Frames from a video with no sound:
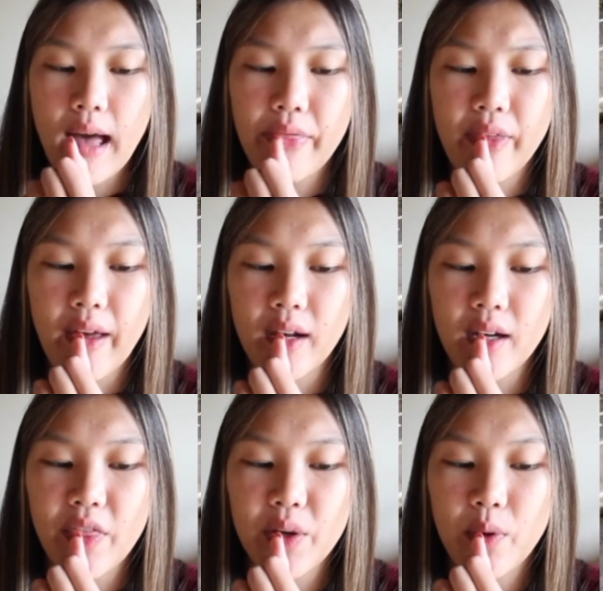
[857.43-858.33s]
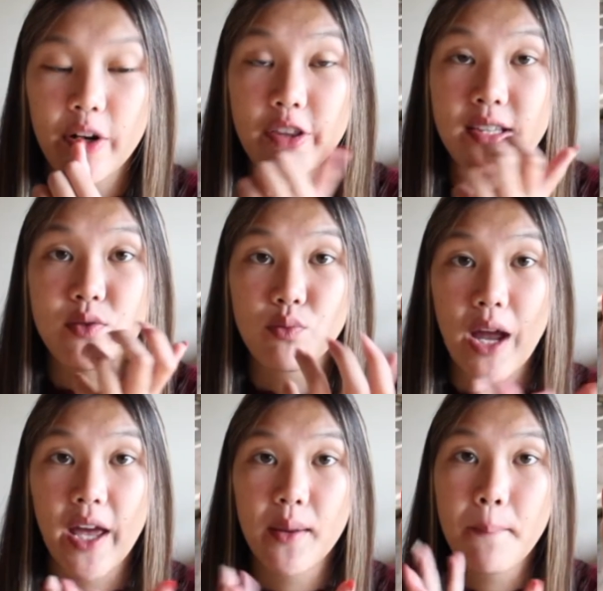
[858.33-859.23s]
And then another one are these
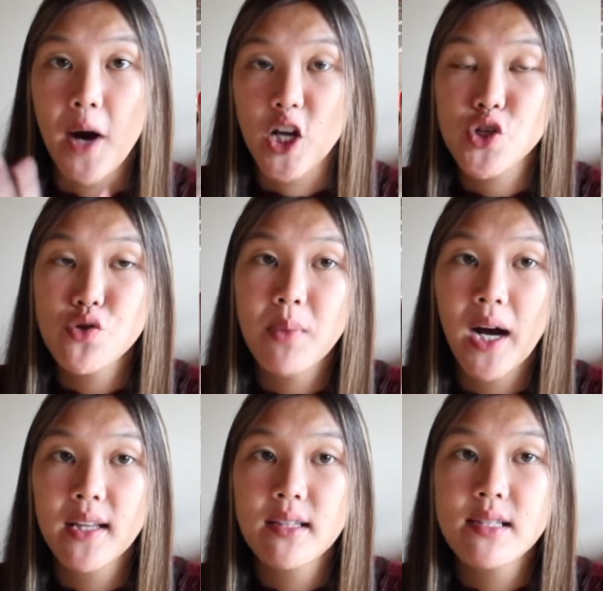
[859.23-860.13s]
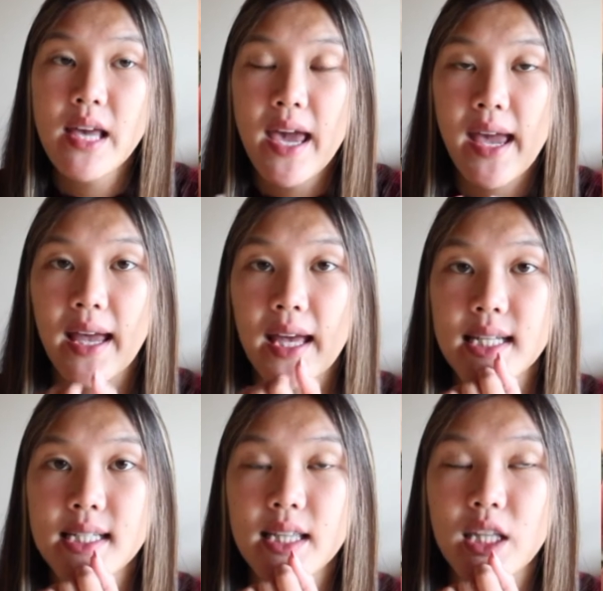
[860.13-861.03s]
red manju buns,
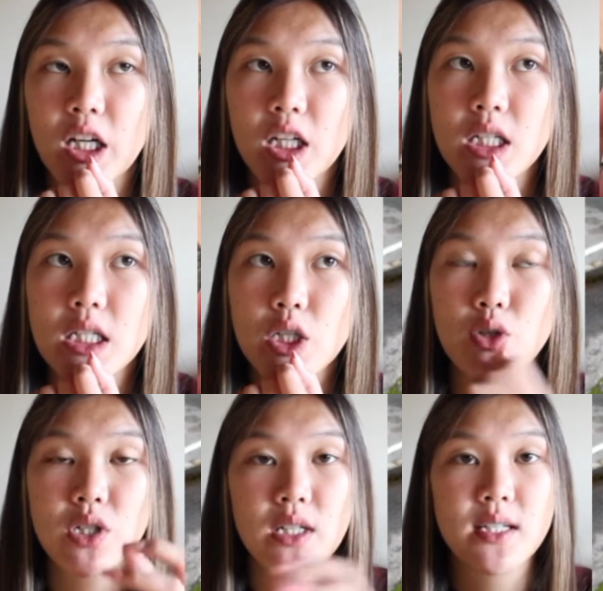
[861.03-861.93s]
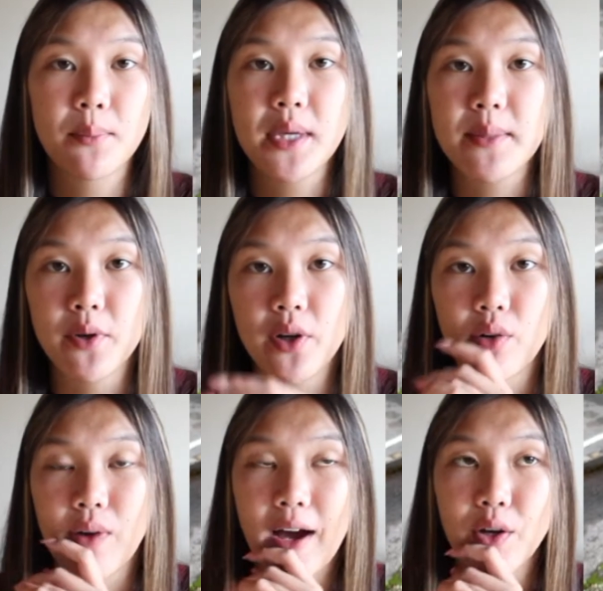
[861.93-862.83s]
and there's usually some people
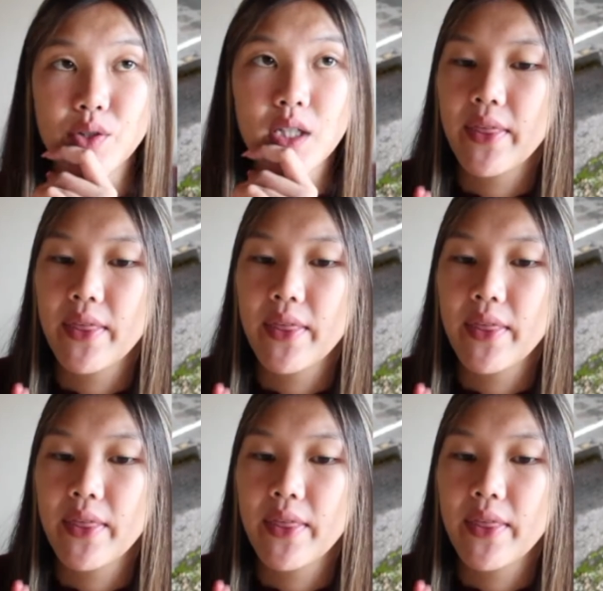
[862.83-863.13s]
around.